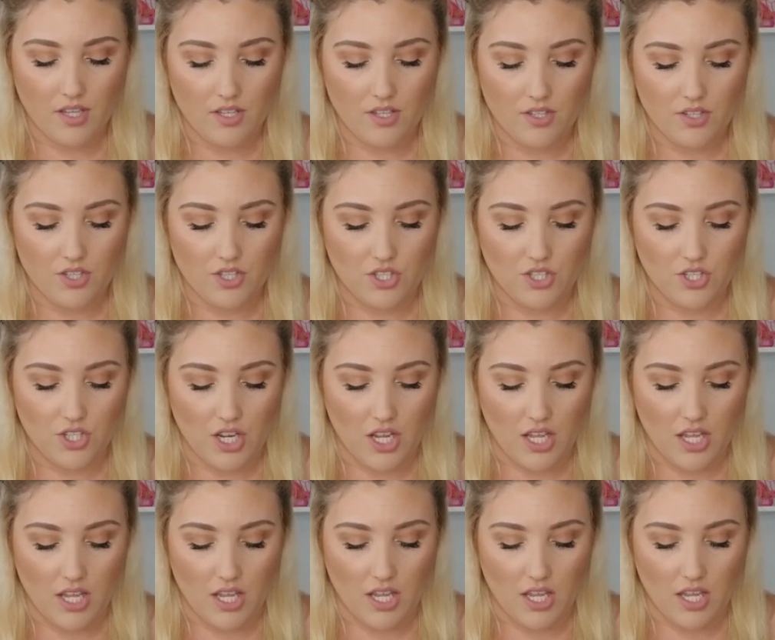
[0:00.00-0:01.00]

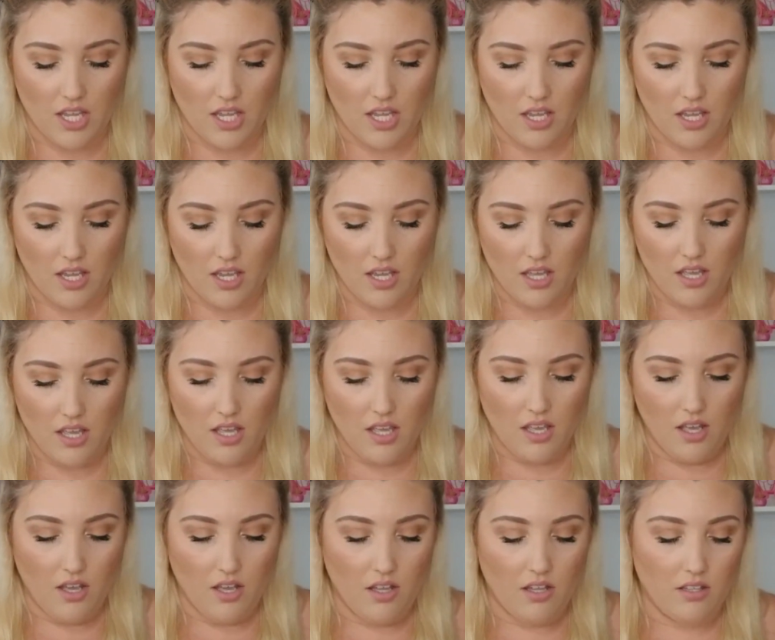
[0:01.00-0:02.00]
She
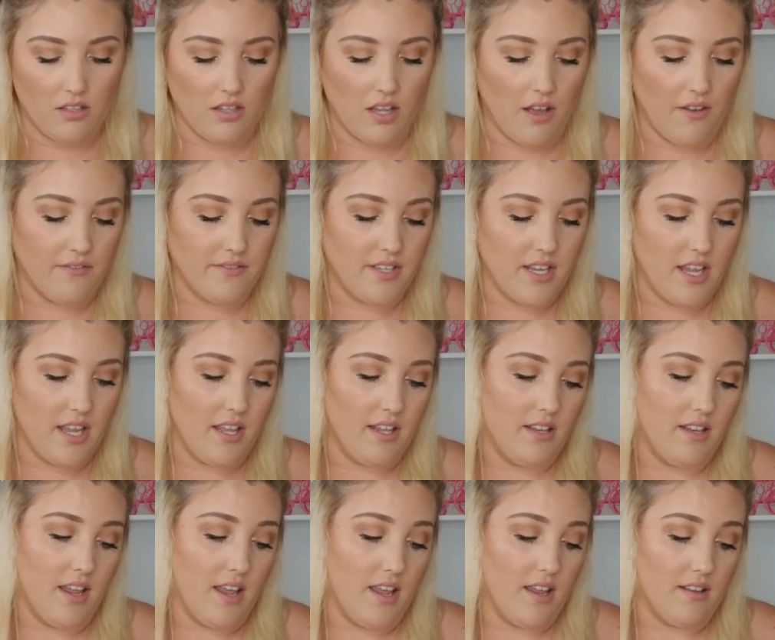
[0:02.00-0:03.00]
loved
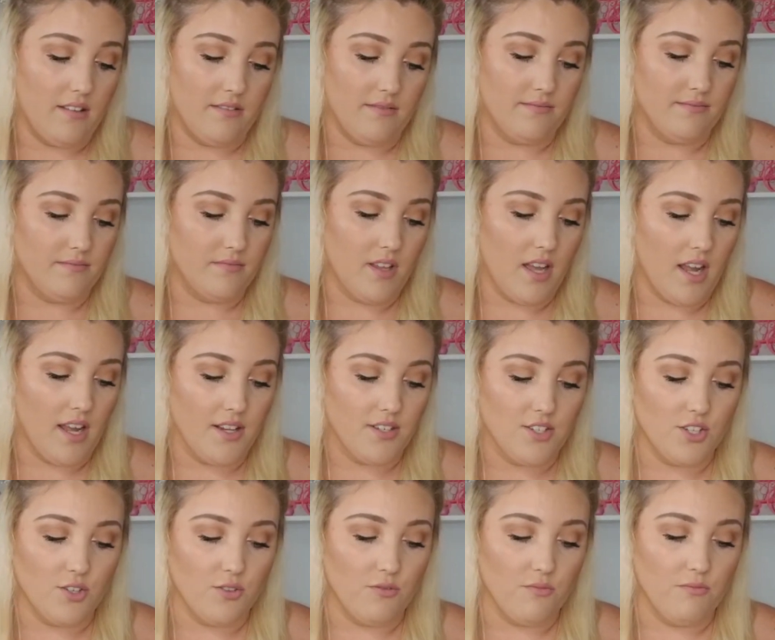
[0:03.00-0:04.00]
it, and I
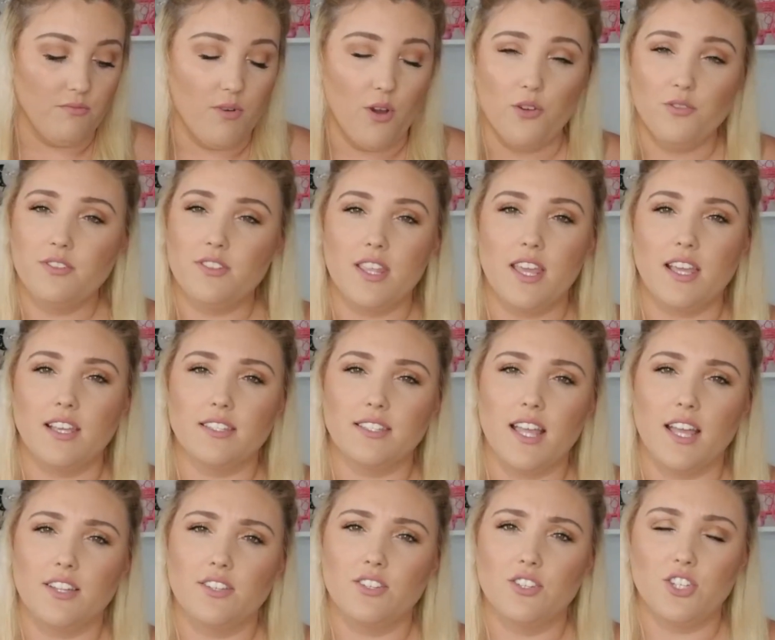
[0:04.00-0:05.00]
do most things
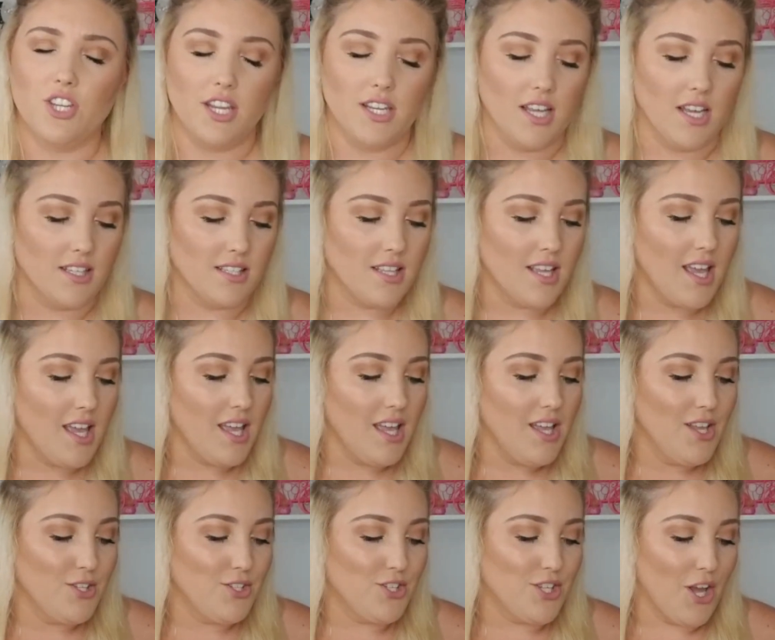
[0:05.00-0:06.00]
that she does.
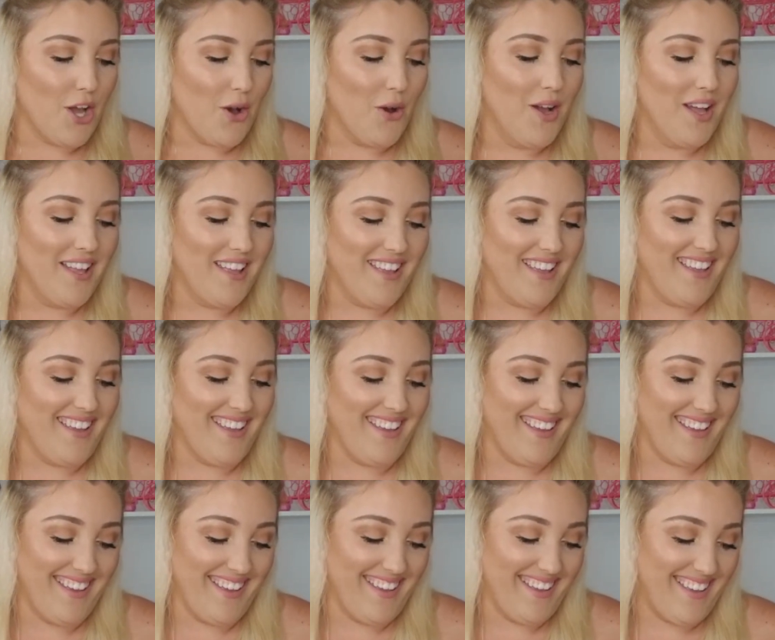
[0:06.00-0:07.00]
So,
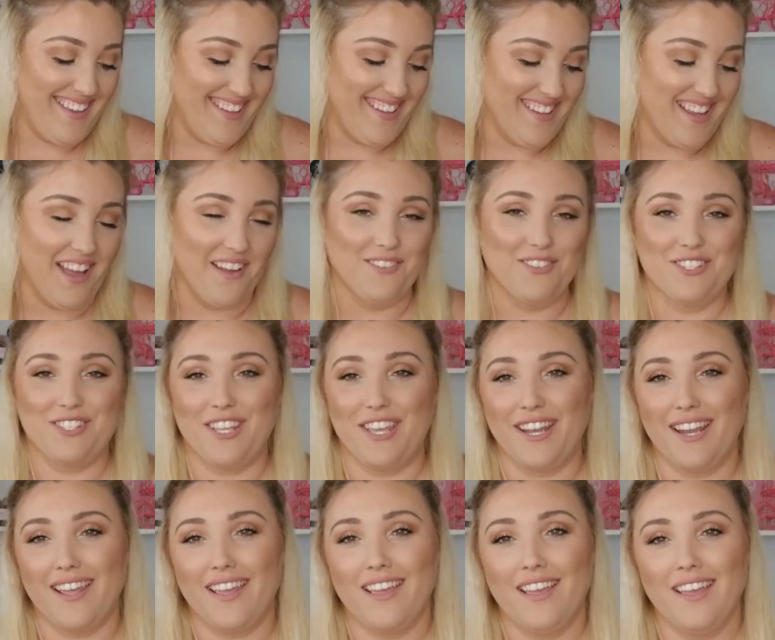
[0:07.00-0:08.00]
I'm just
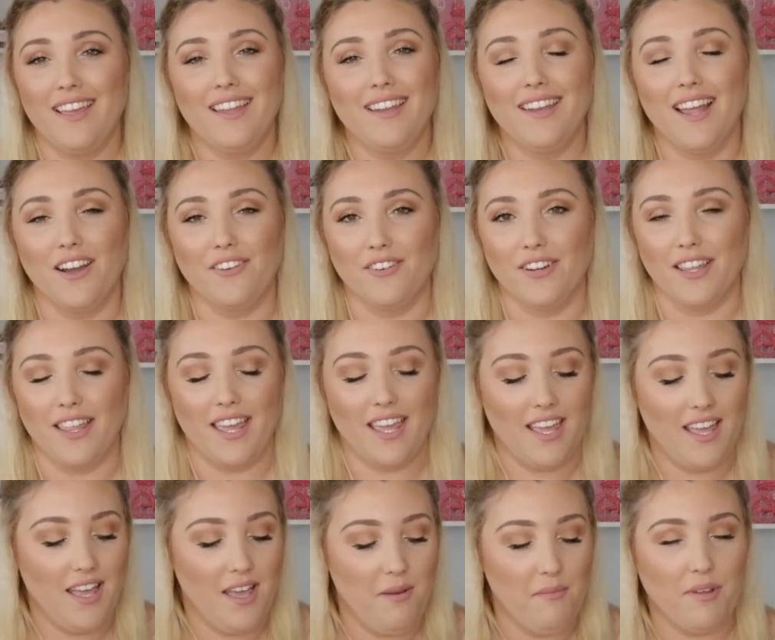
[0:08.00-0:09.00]
kidding, not really.
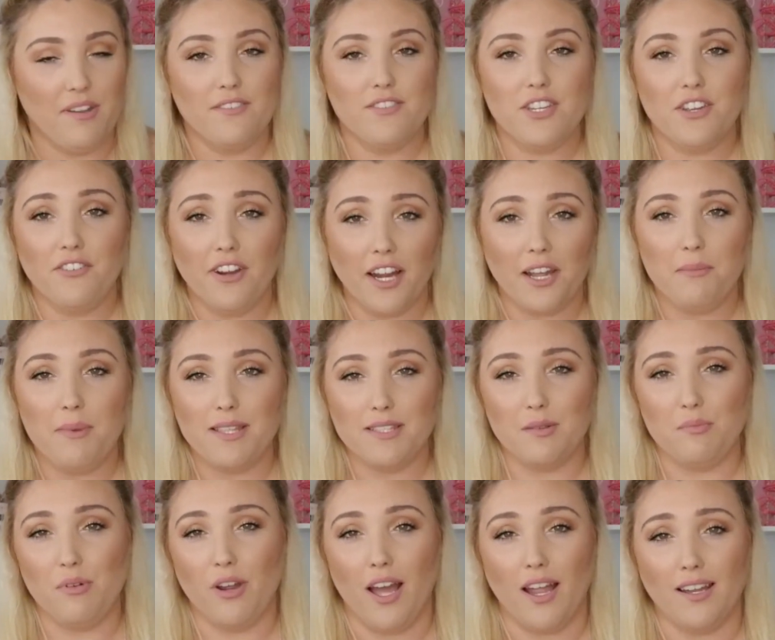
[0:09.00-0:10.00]
But if she recommends a
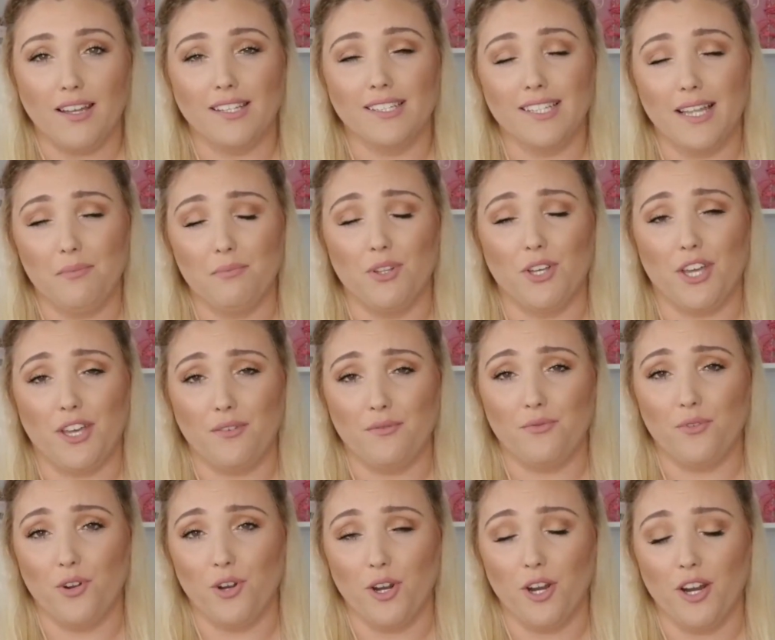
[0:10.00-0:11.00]
product and I'm looking
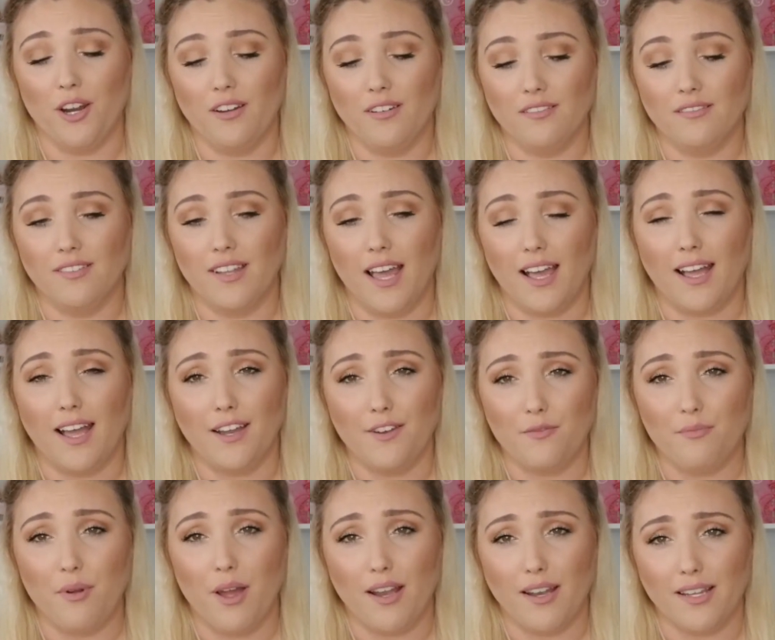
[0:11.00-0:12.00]
for that kind
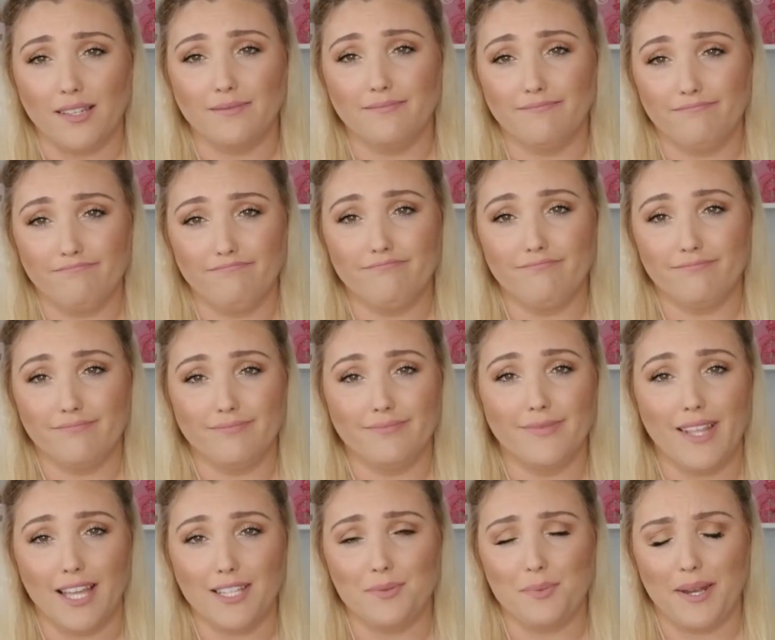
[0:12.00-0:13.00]
of product,
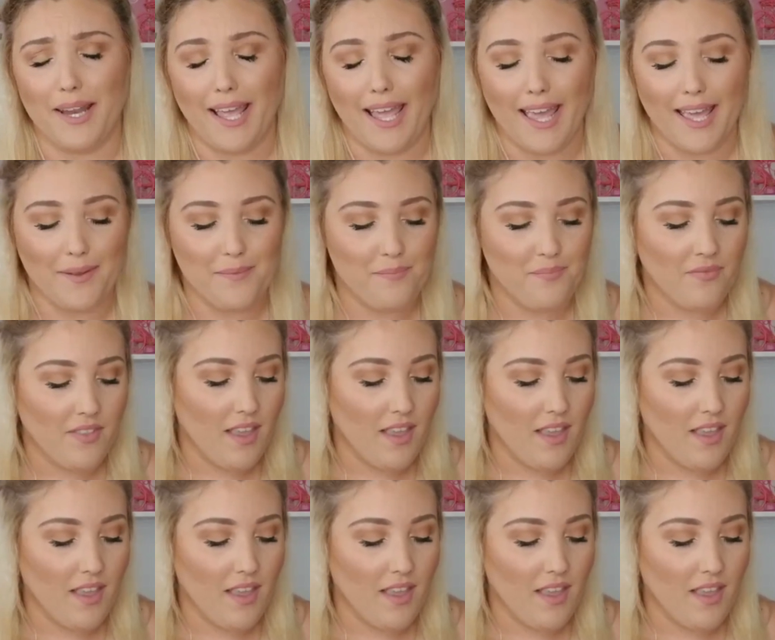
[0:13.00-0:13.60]
that's what I get.